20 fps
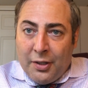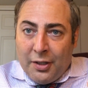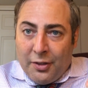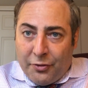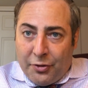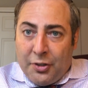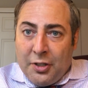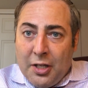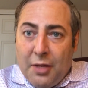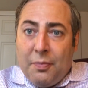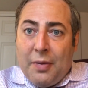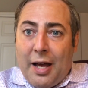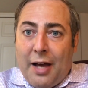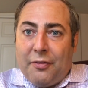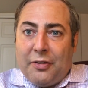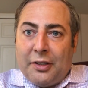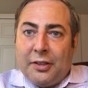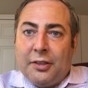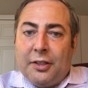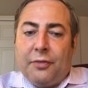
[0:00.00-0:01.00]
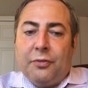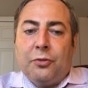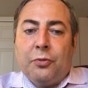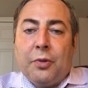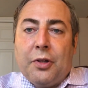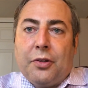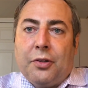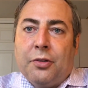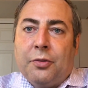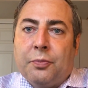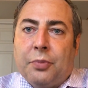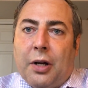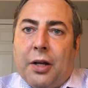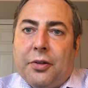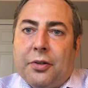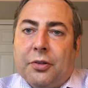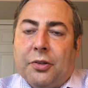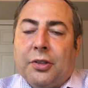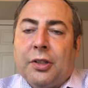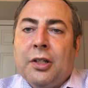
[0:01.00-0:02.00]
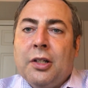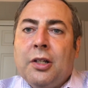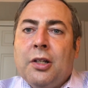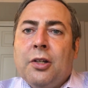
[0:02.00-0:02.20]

for him having lived with his brothers.